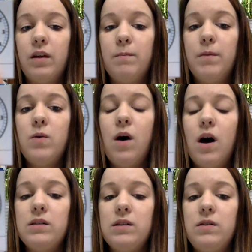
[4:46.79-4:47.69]
But you
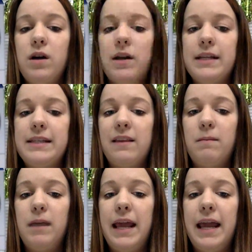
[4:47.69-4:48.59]
also notice that the
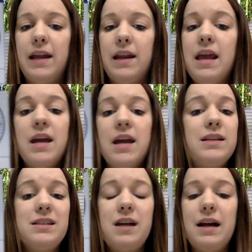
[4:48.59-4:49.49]
minute hand
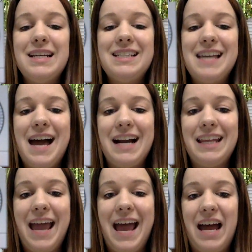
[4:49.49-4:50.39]
is not
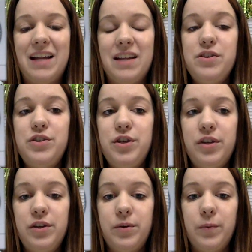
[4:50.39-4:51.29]
exactly at the
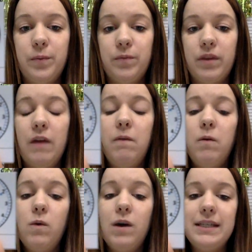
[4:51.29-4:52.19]
2. If
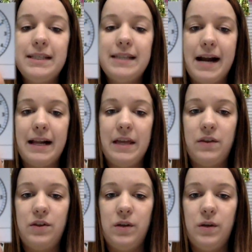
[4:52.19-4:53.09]
it was exactly at the
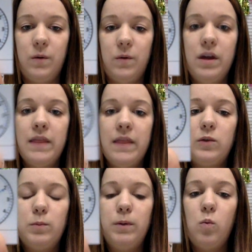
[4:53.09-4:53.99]
2,
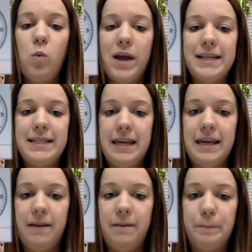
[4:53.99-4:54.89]
this would be
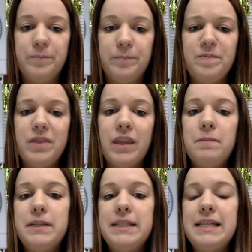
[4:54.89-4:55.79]
1:10.
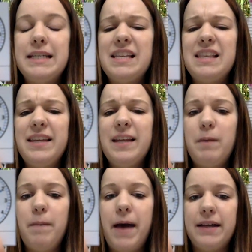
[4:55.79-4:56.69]
But since it's a little
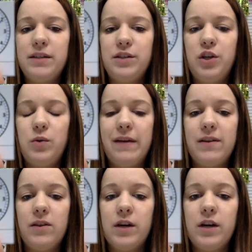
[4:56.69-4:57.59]
bit past the 2, we have
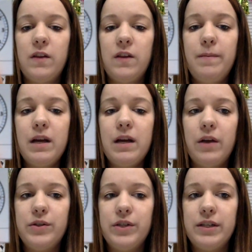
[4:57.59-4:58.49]
to look a little bit
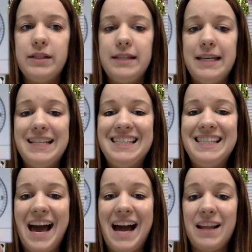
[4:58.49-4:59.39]
closer to see
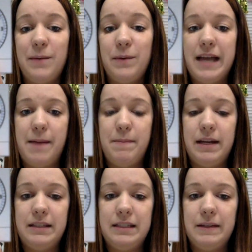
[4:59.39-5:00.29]
exactly what time it
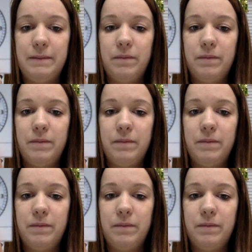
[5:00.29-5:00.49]
is.